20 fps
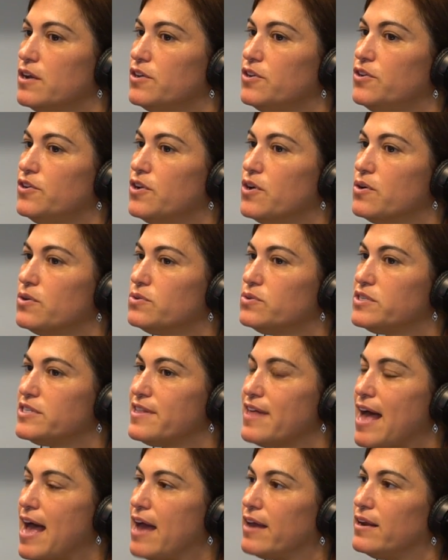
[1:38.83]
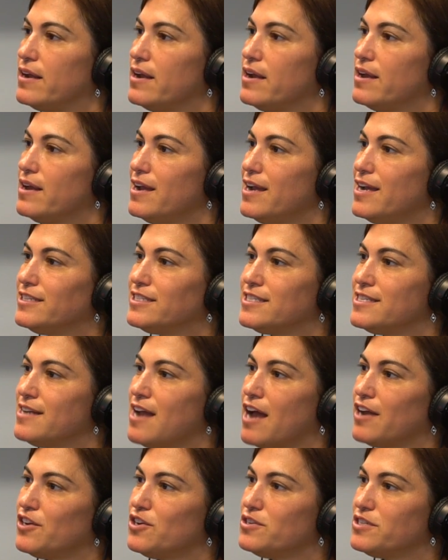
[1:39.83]
knows that it's
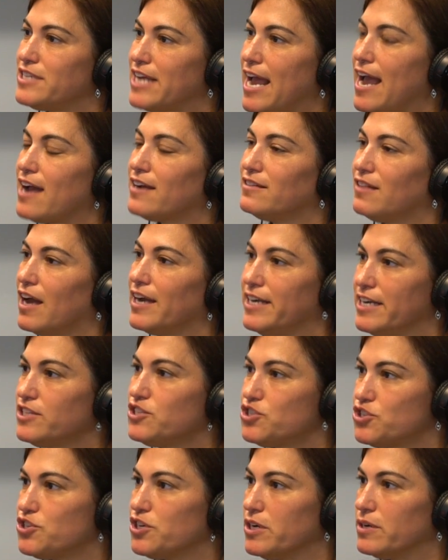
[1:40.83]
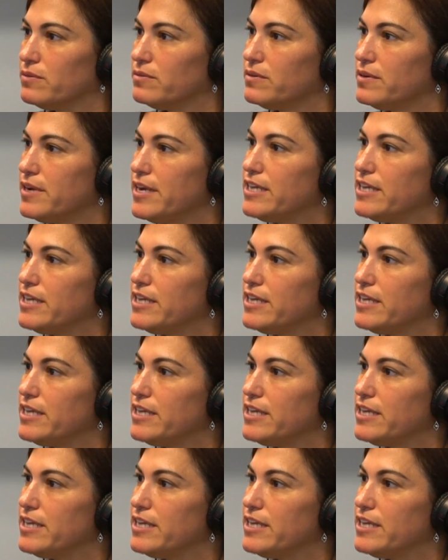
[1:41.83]
not your tagline. It's true.